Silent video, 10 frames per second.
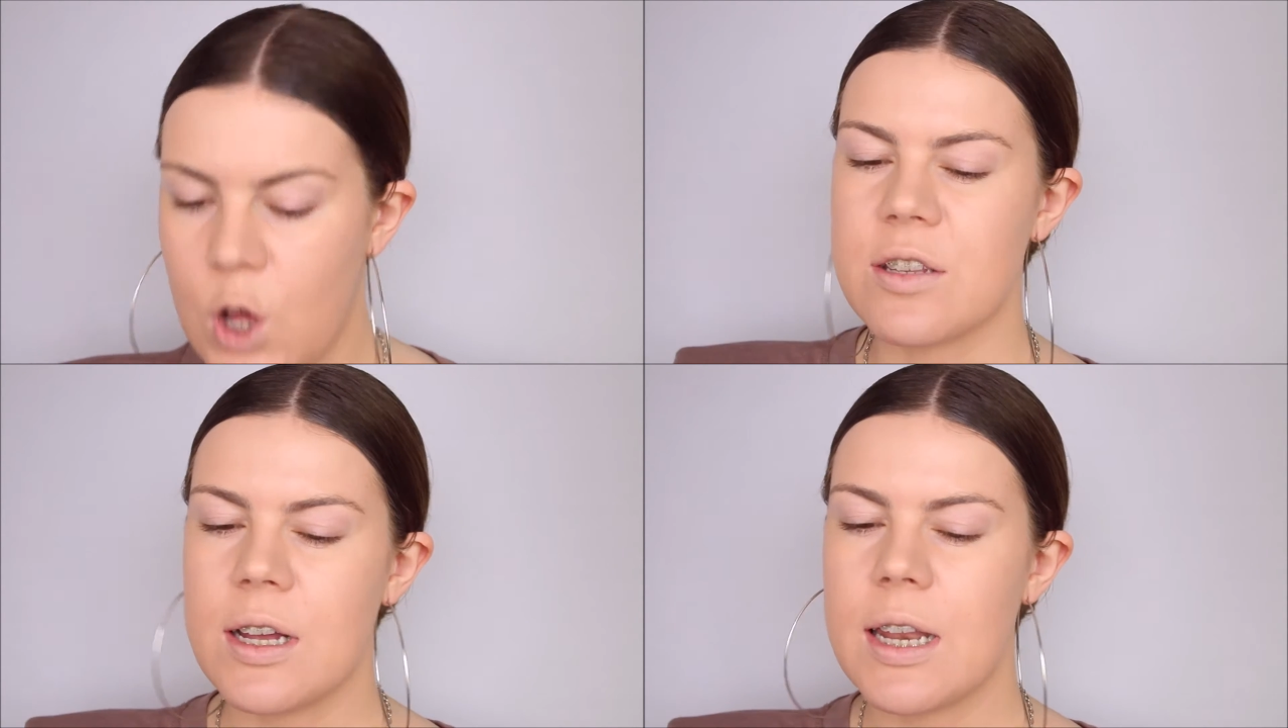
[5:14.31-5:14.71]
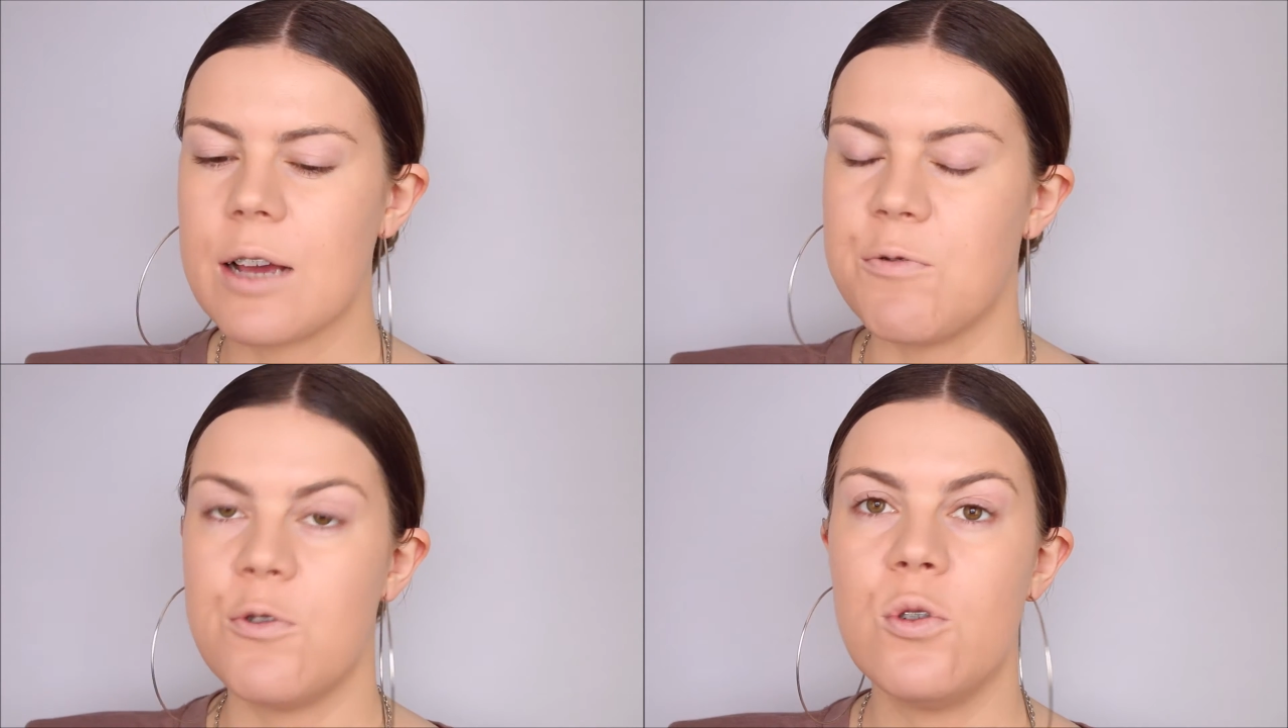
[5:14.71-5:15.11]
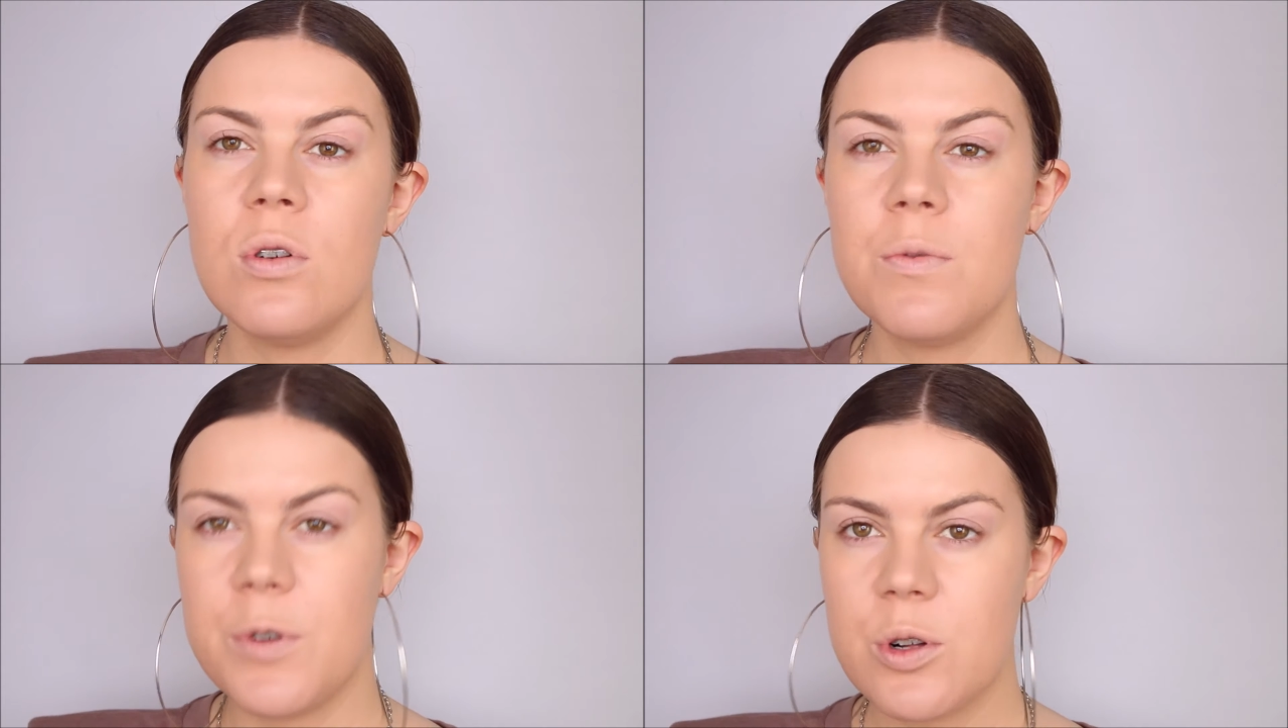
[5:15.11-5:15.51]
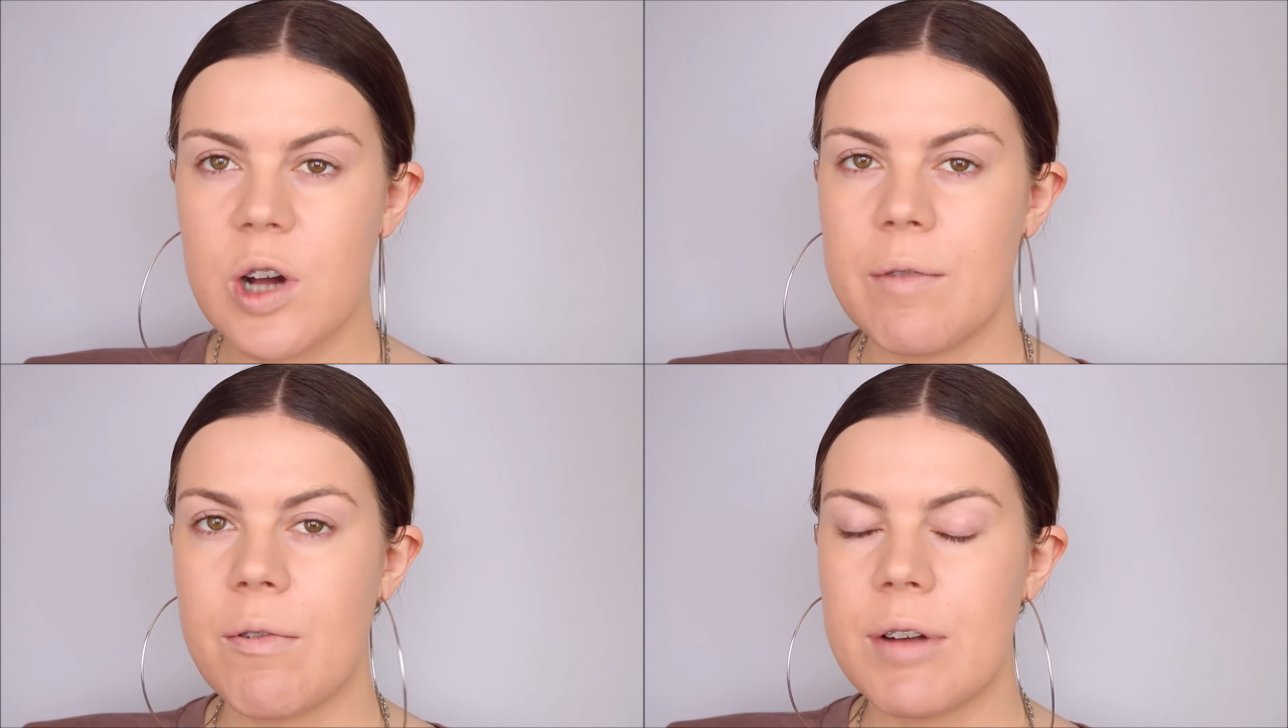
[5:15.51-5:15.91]
It's not like full
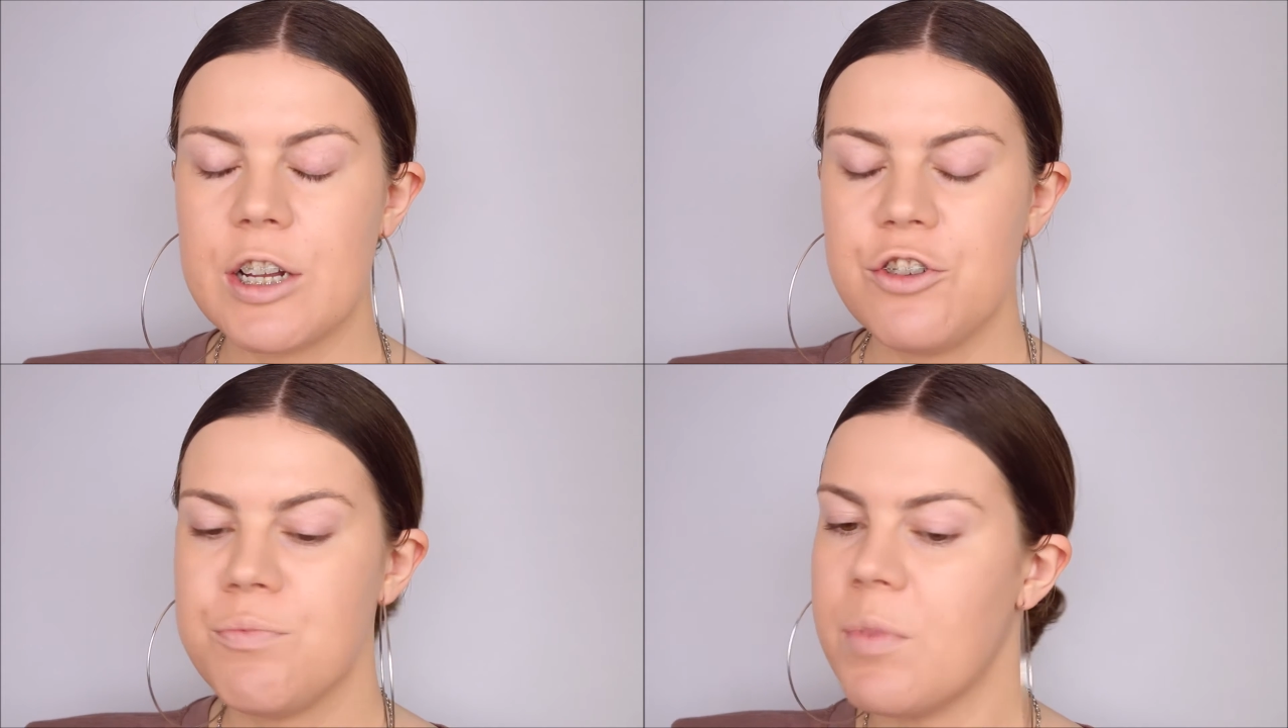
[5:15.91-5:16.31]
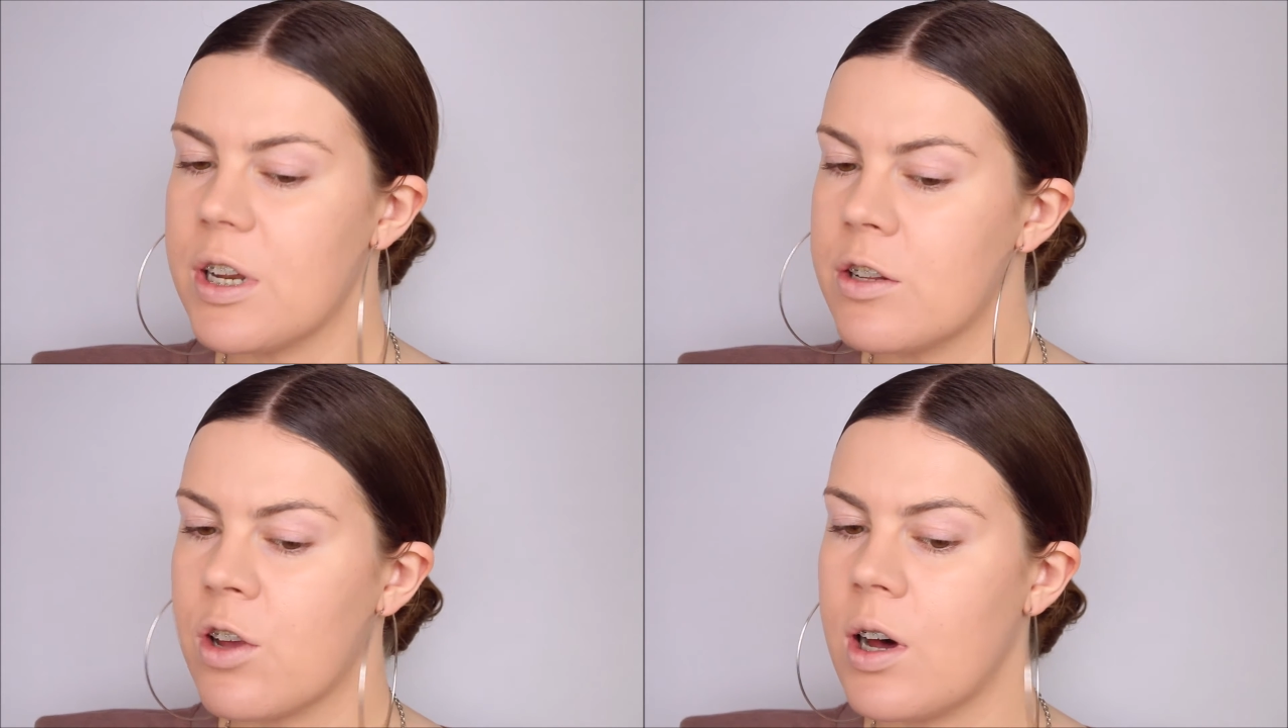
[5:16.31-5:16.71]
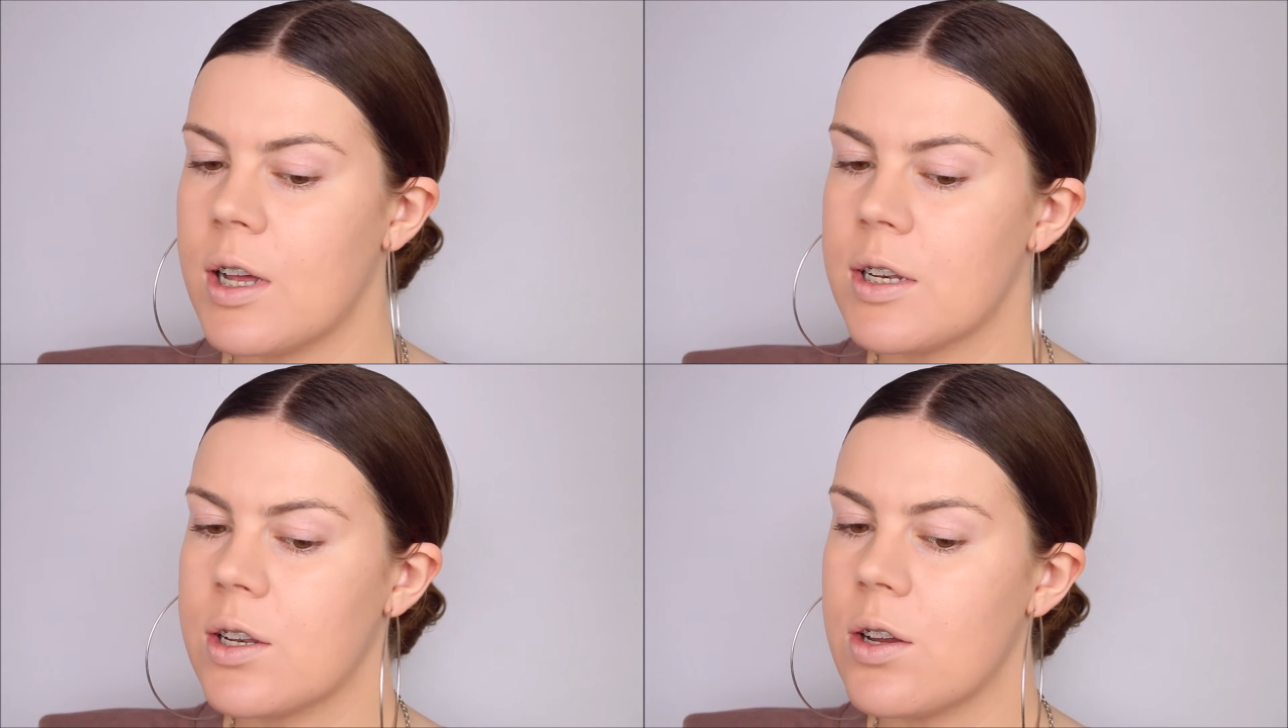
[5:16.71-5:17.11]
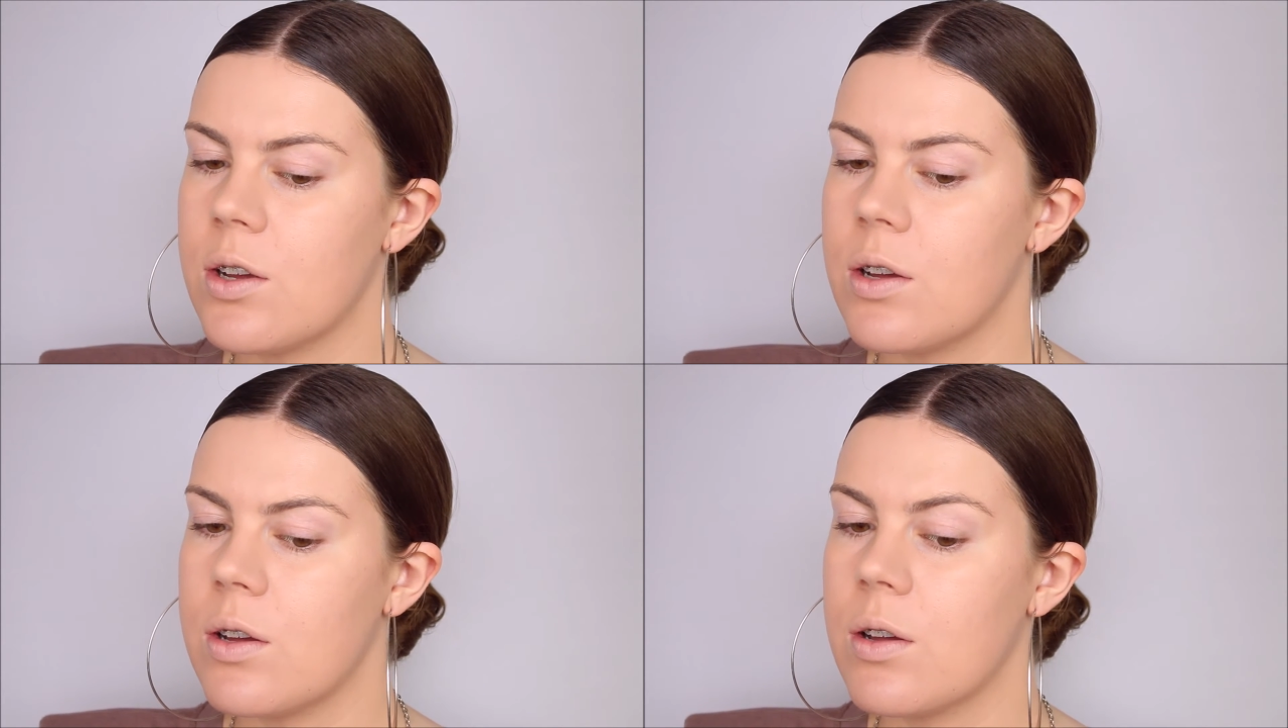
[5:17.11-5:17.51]
coverage, but it's on
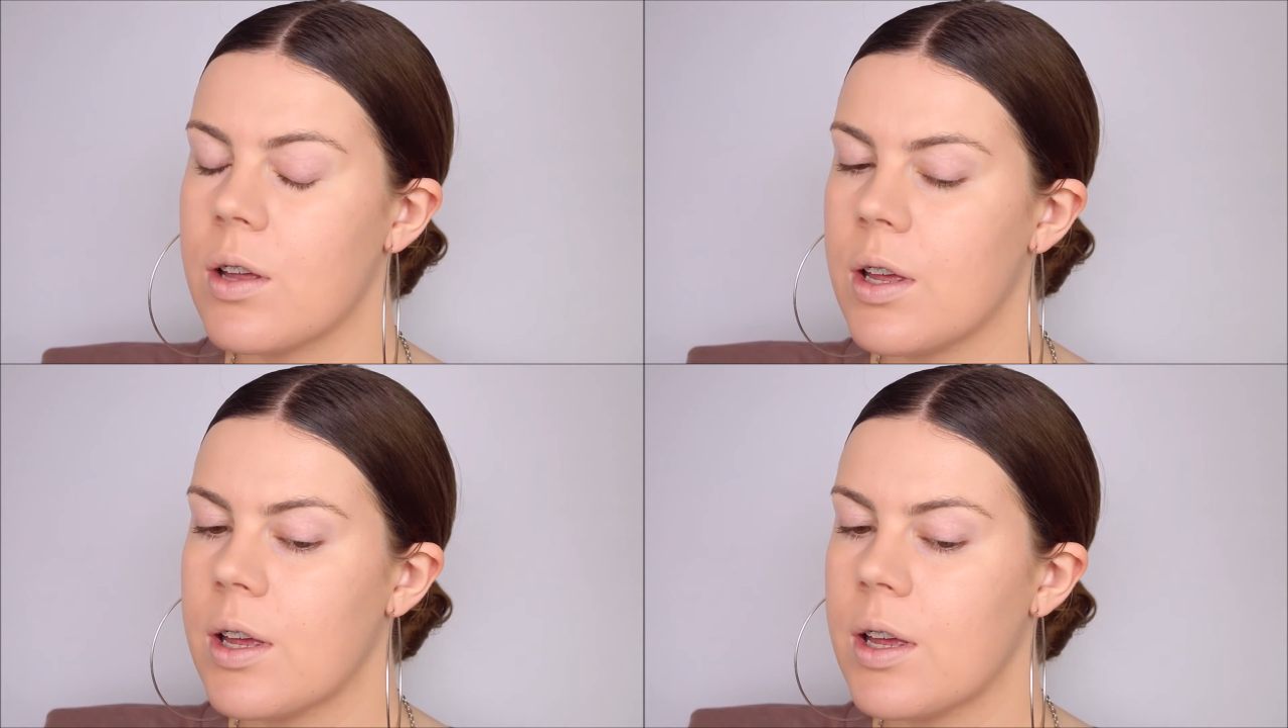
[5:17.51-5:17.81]
the